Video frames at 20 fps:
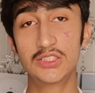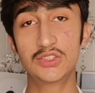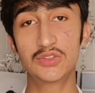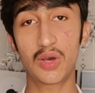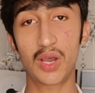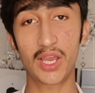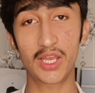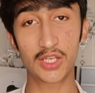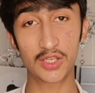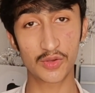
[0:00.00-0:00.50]

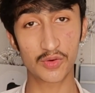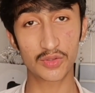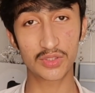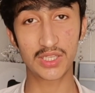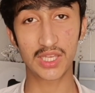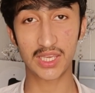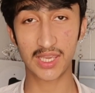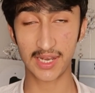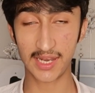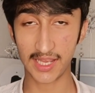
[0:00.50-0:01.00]
so I know
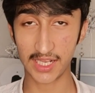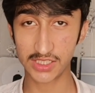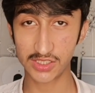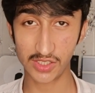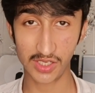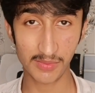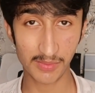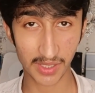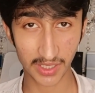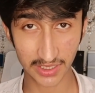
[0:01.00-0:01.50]
they can
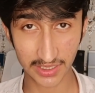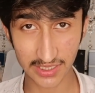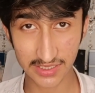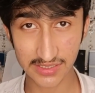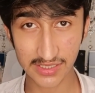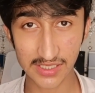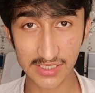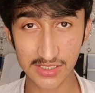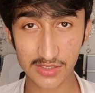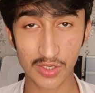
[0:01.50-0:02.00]
actually make
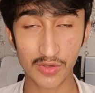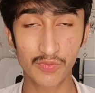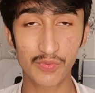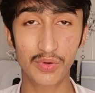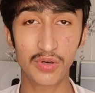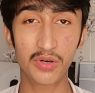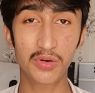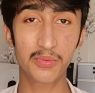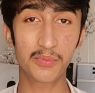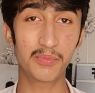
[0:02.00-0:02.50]
this sunscreen
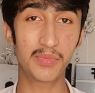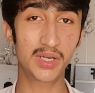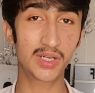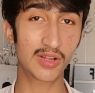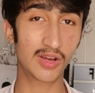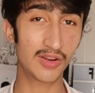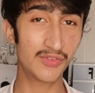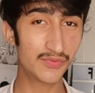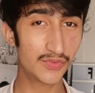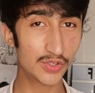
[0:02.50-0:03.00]
work,
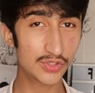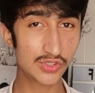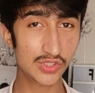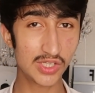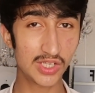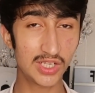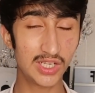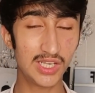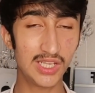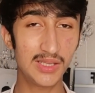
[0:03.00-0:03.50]
but
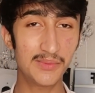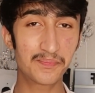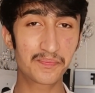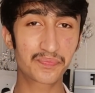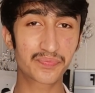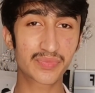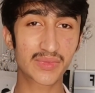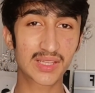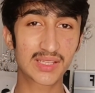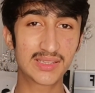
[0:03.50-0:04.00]
unfortunately
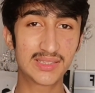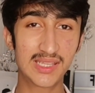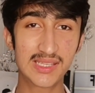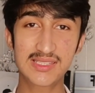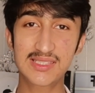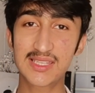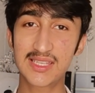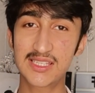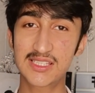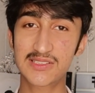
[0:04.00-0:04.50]

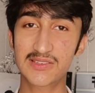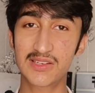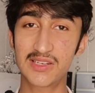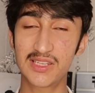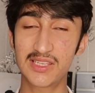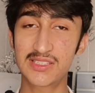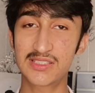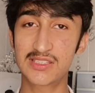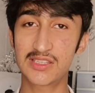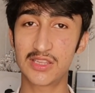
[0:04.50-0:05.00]
this sunscreen
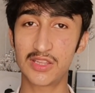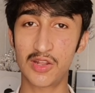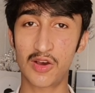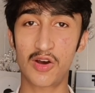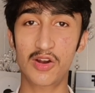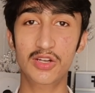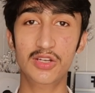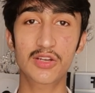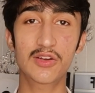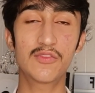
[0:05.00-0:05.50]
is
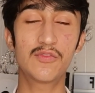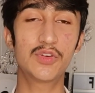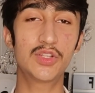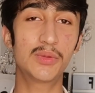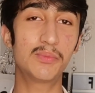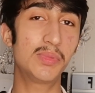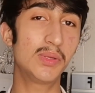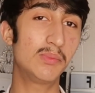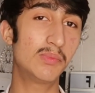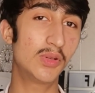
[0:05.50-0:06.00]
not for
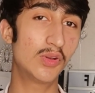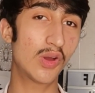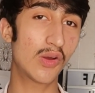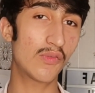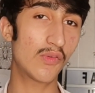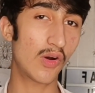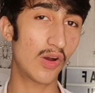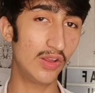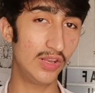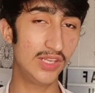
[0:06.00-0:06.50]
the people who
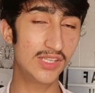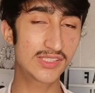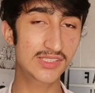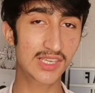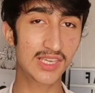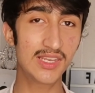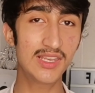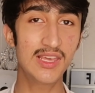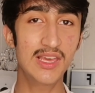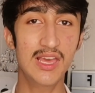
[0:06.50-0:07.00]
have oily
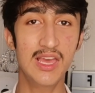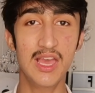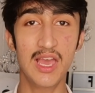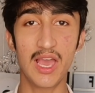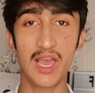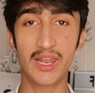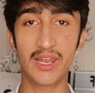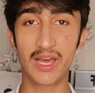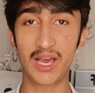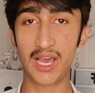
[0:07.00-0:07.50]
skin,
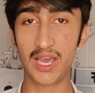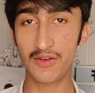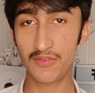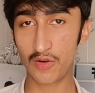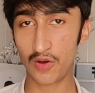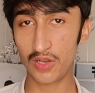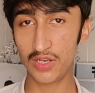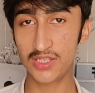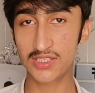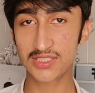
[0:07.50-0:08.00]
and I have
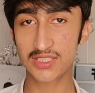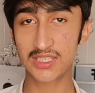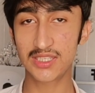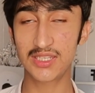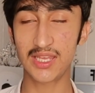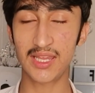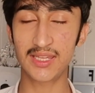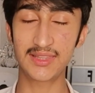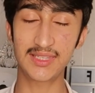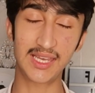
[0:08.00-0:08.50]
oily
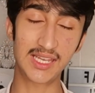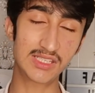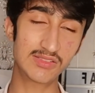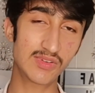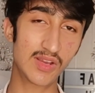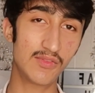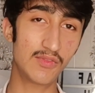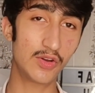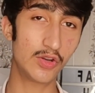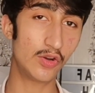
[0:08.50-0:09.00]
skin, and
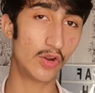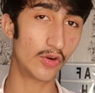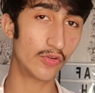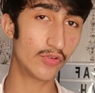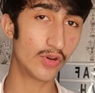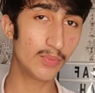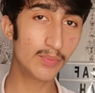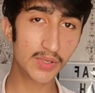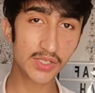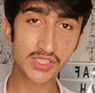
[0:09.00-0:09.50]
that's why I will
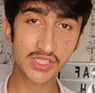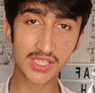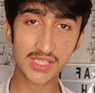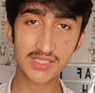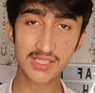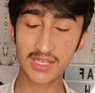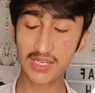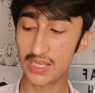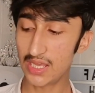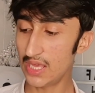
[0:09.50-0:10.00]
not
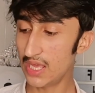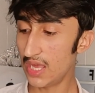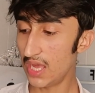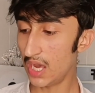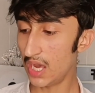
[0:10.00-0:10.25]
repurchase it.